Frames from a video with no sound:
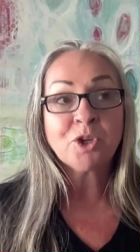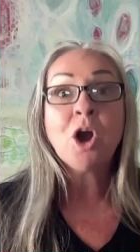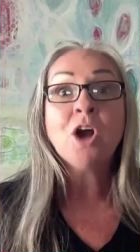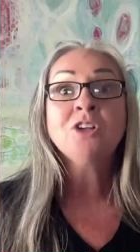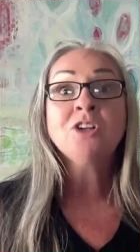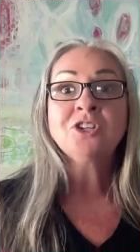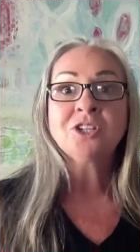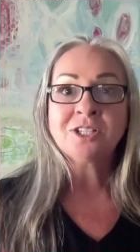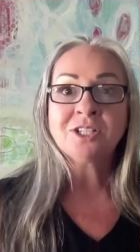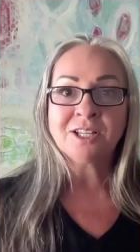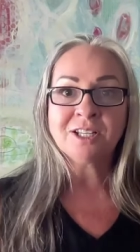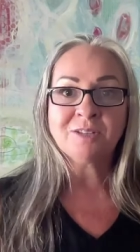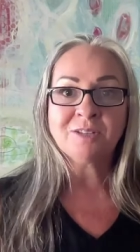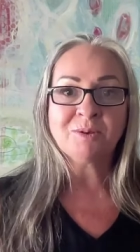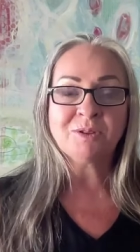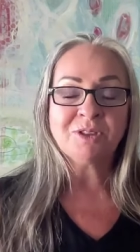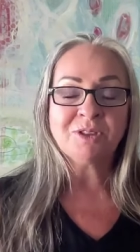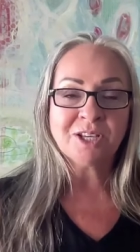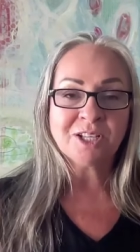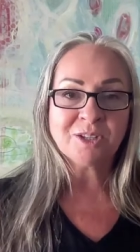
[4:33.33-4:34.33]

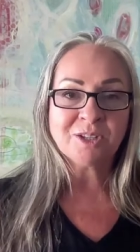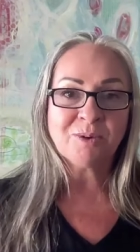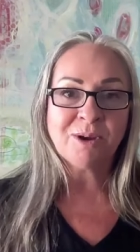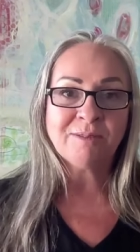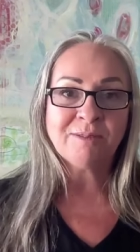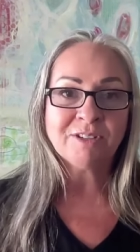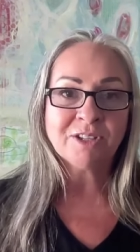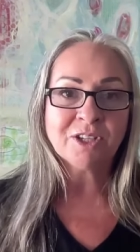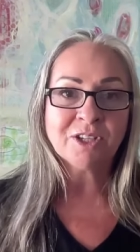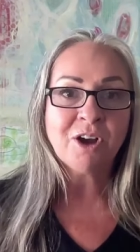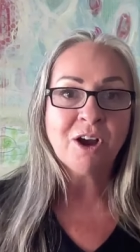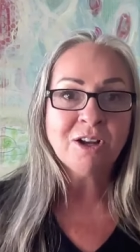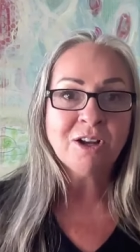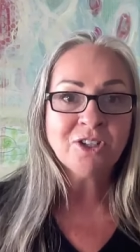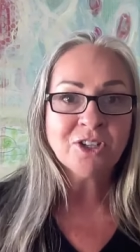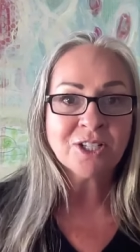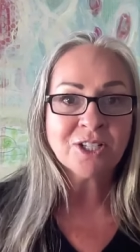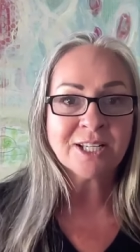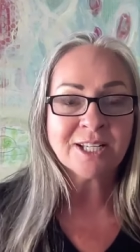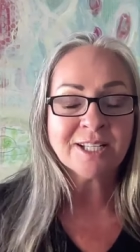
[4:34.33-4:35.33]
consciousness when things arrive to the
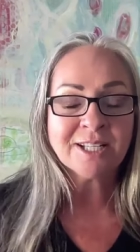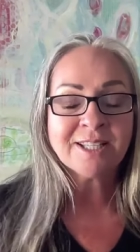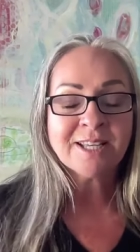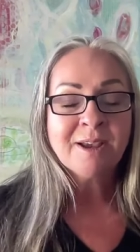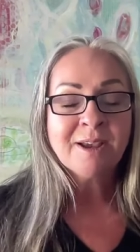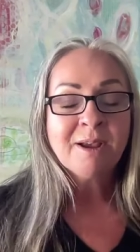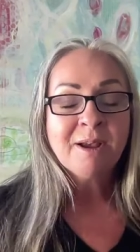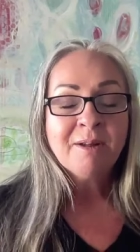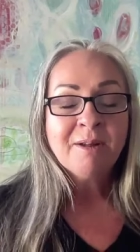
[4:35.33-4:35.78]
consciousness